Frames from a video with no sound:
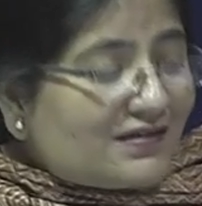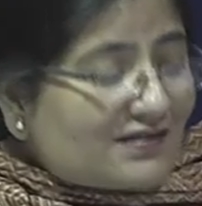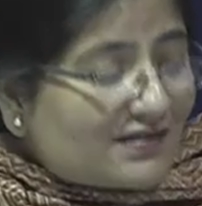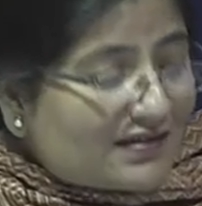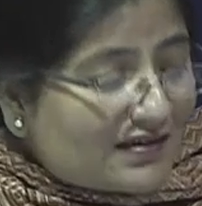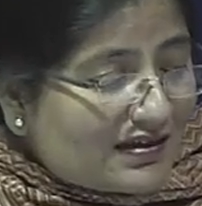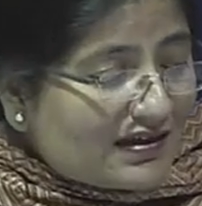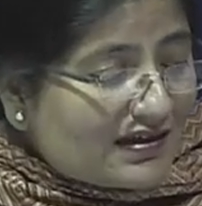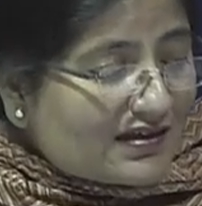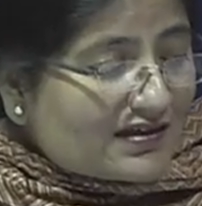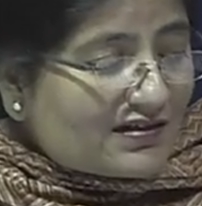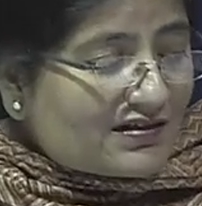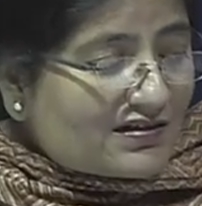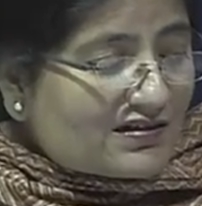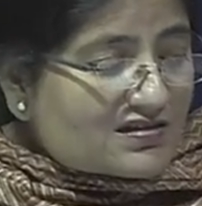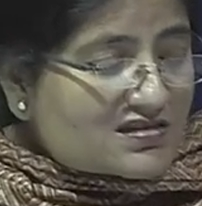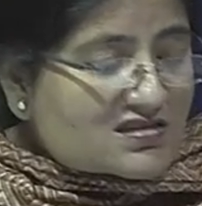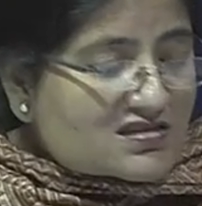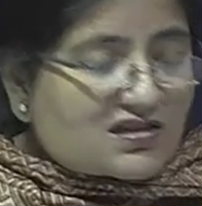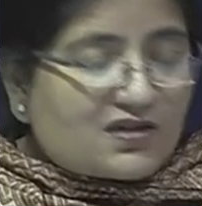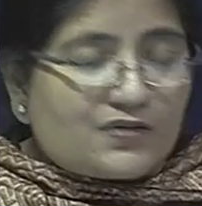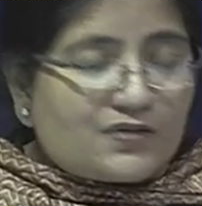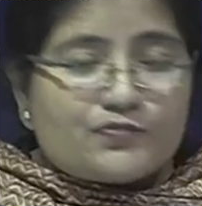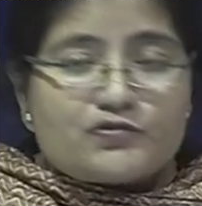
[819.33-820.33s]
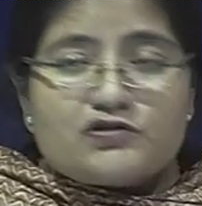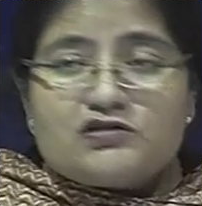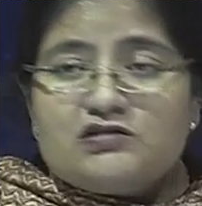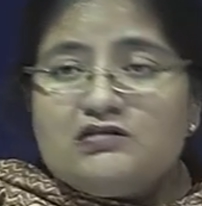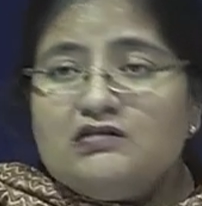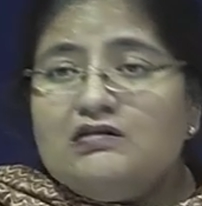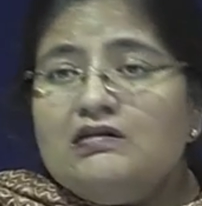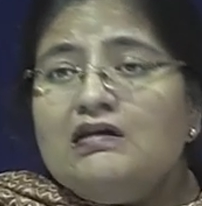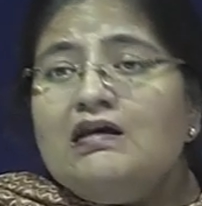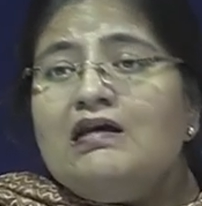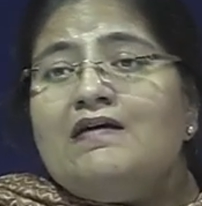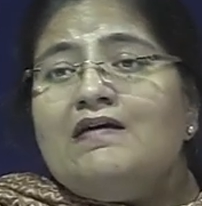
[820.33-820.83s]
thick
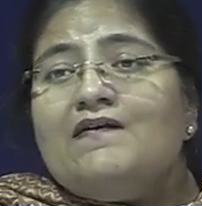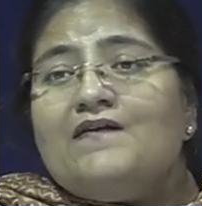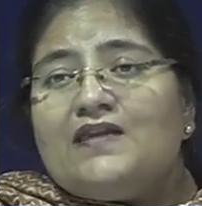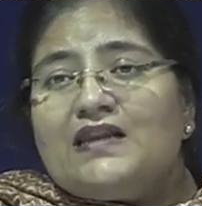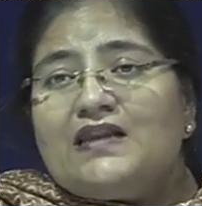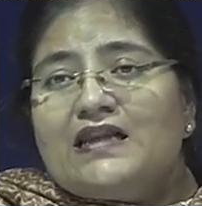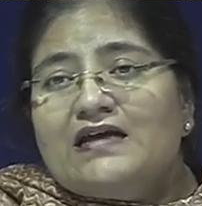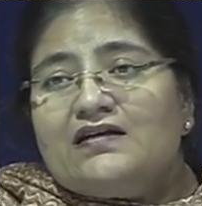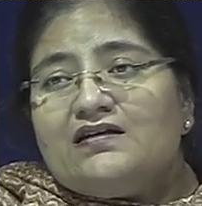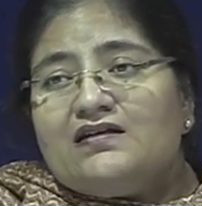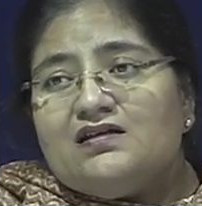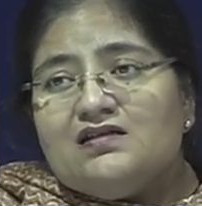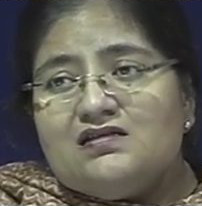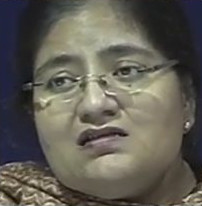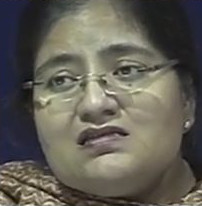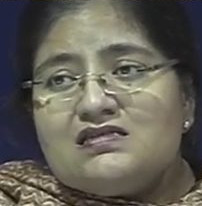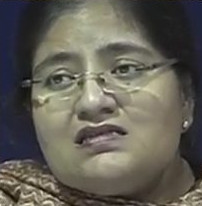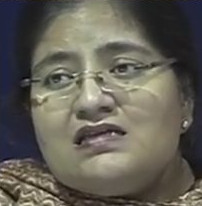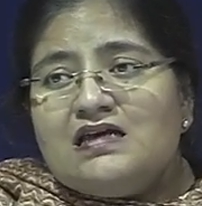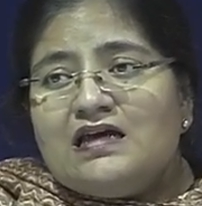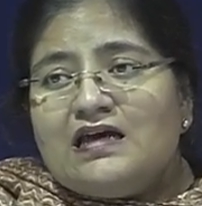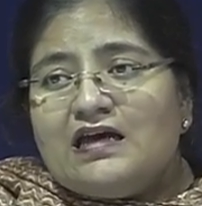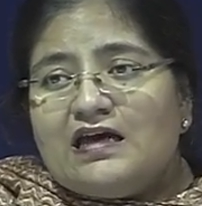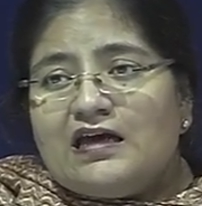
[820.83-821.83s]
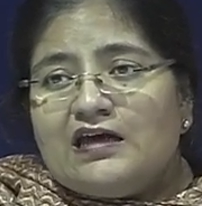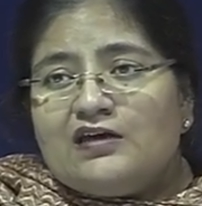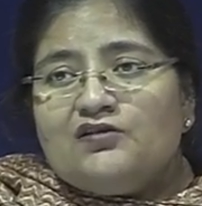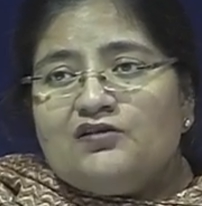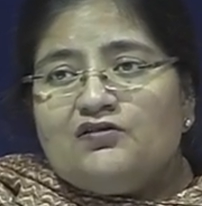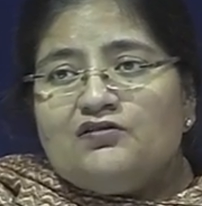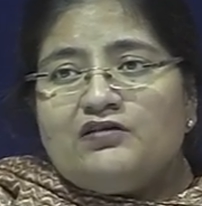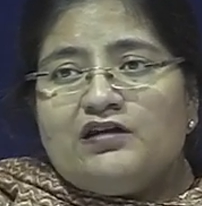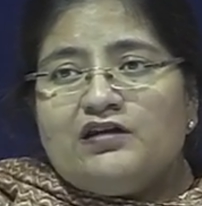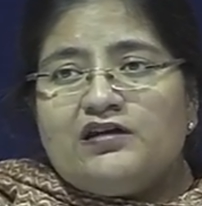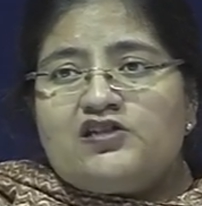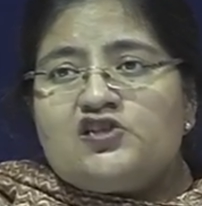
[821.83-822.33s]
description that is
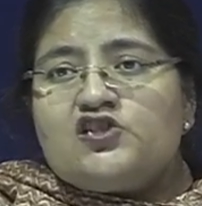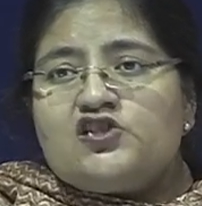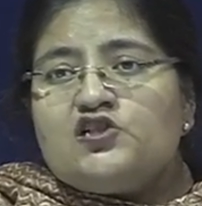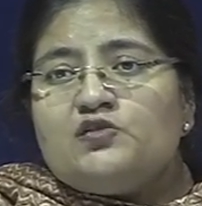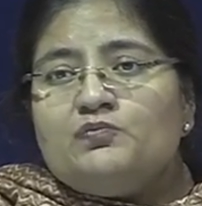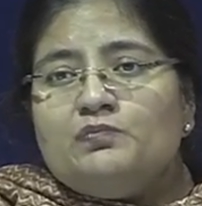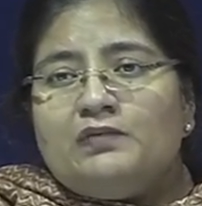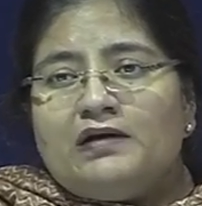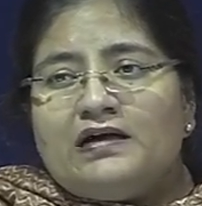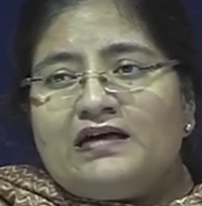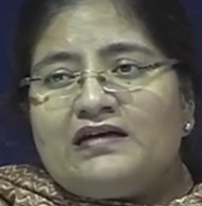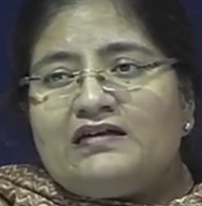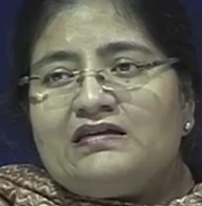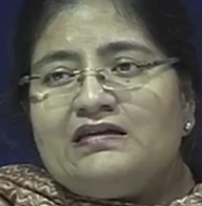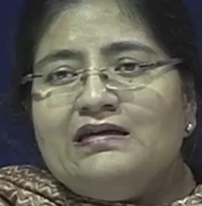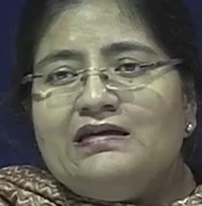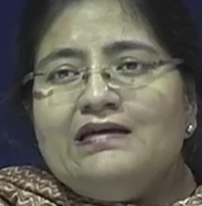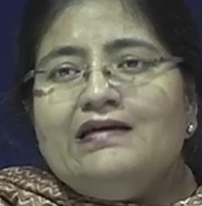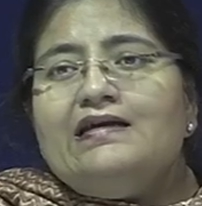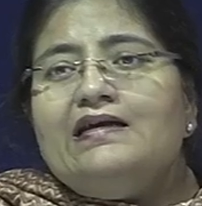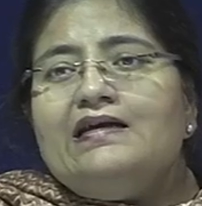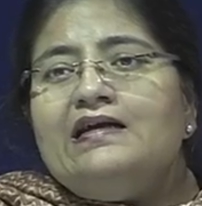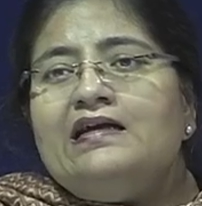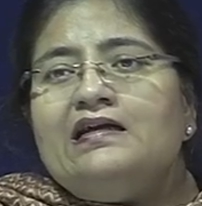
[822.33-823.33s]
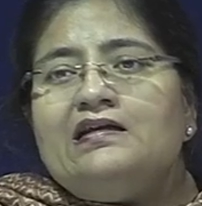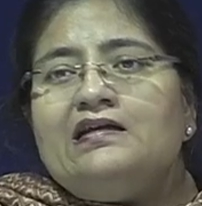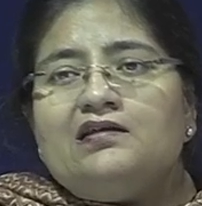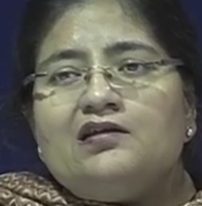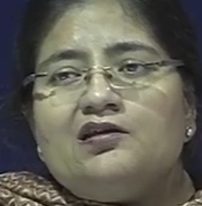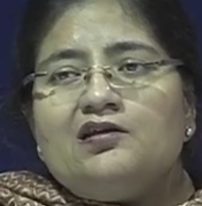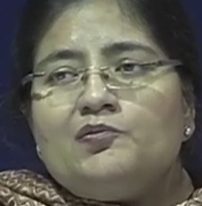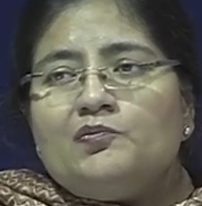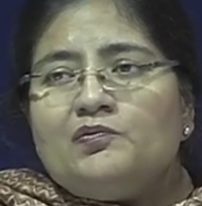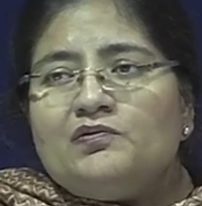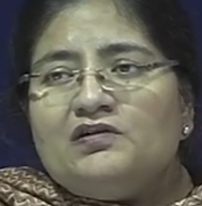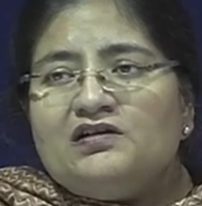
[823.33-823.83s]
enriched by the
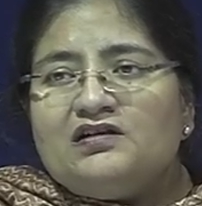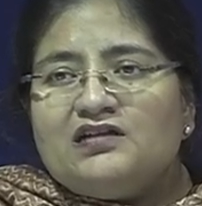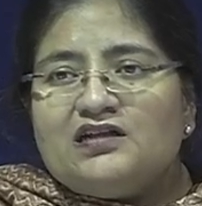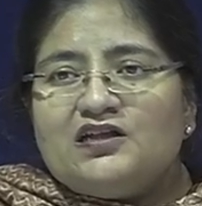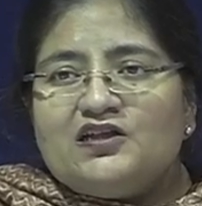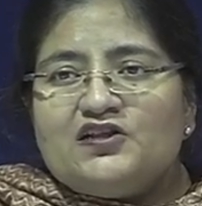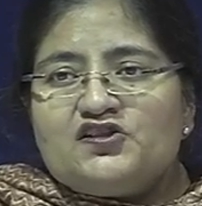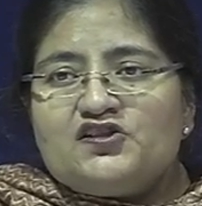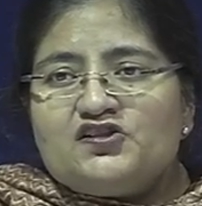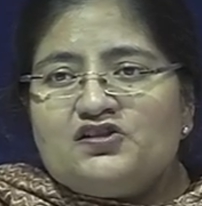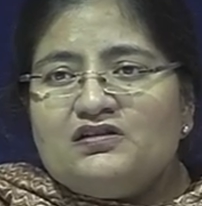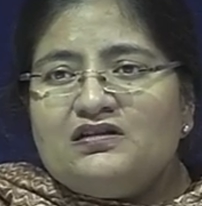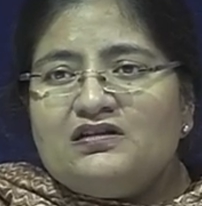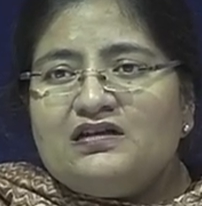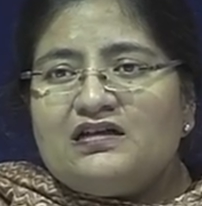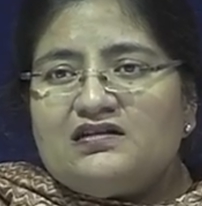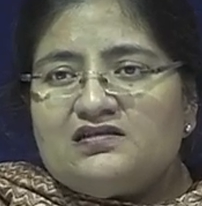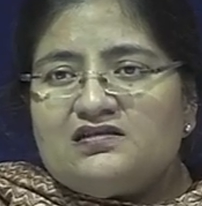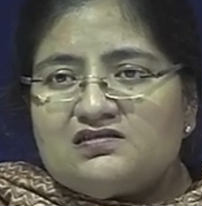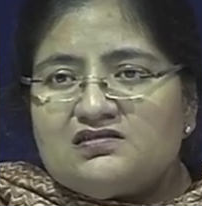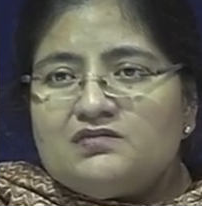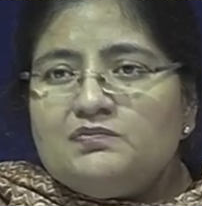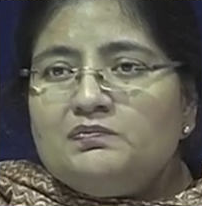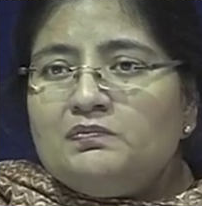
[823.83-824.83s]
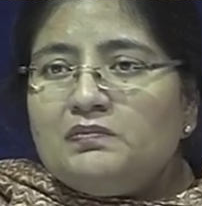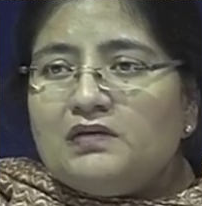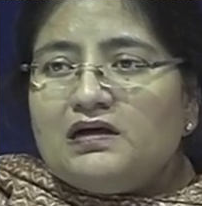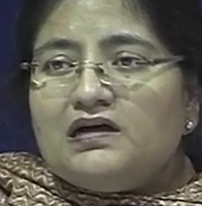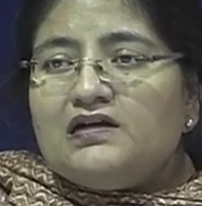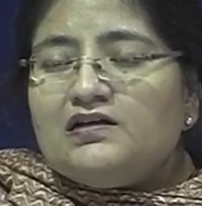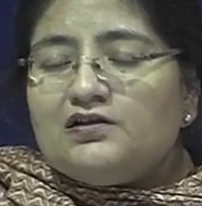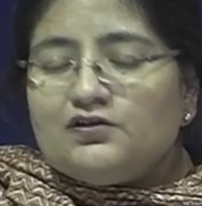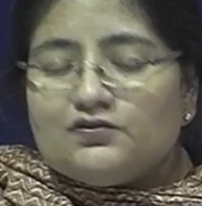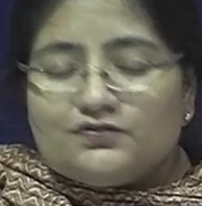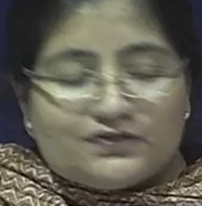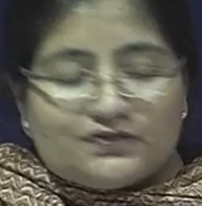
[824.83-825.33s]
interpretation that is a
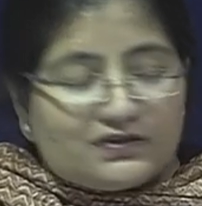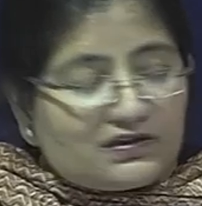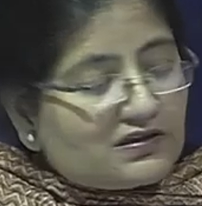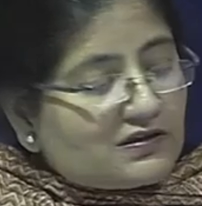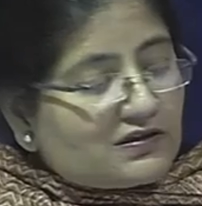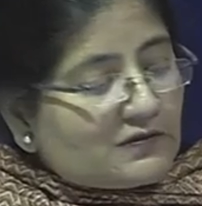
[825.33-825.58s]
part of it.